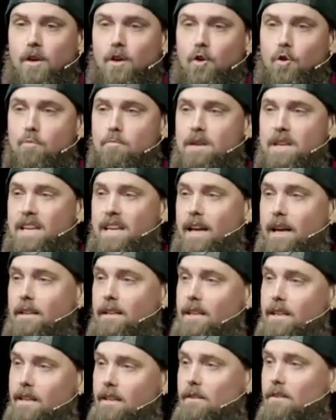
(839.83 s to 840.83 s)
whom he had
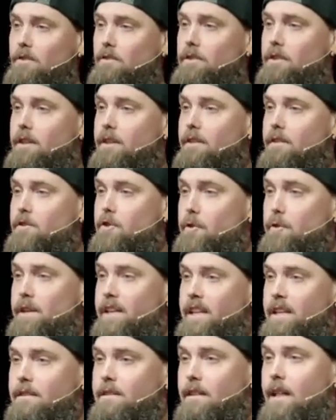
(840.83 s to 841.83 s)
killed during
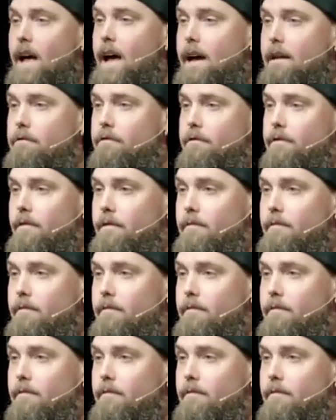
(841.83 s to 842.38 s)
his life.